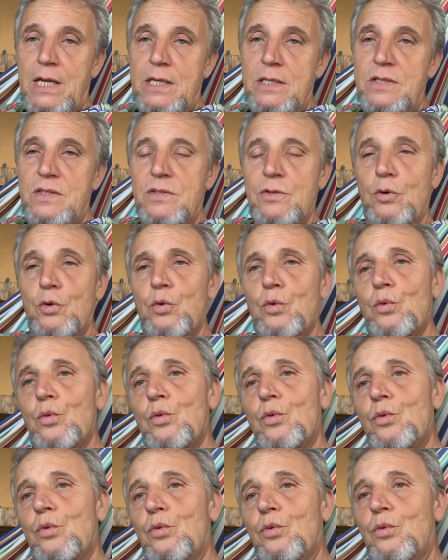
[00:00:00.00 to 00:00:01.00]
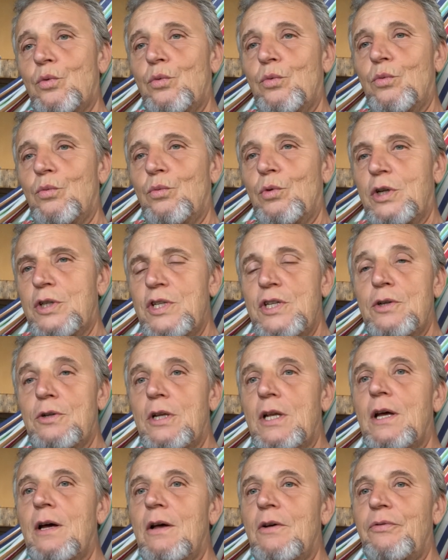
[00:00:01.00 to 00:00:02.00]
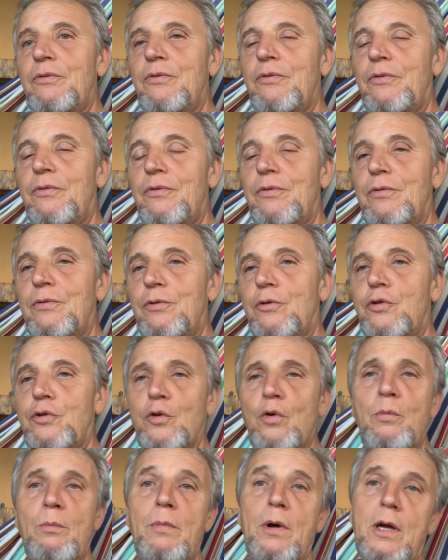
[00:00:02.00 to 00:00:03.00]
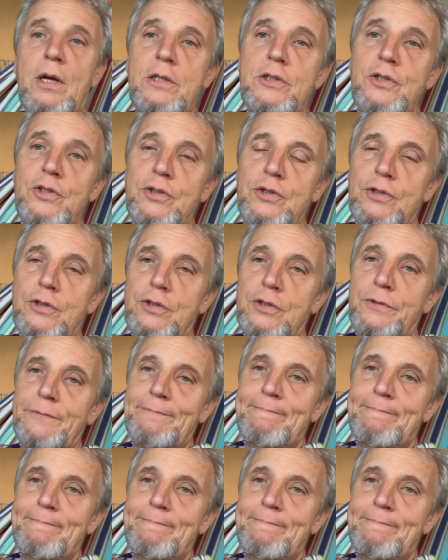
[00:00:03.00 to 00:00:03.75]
So what you love so much,